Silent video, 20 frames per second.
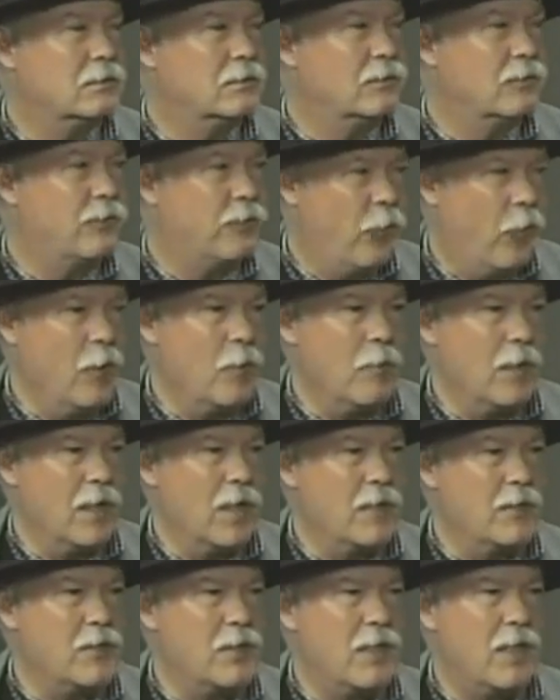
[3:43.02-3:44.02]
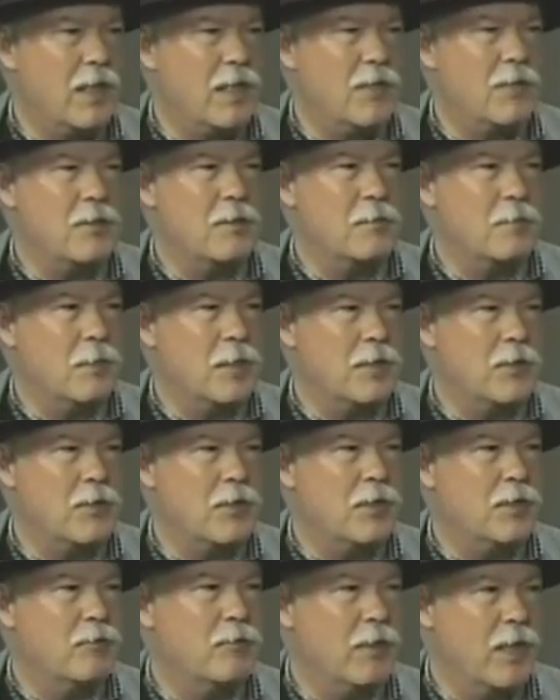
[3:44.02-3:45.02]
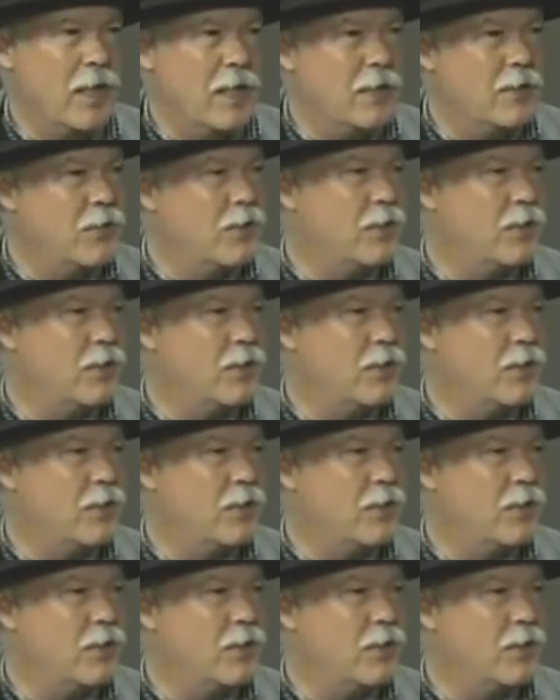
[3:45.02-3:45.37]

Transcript: formal education, but she read,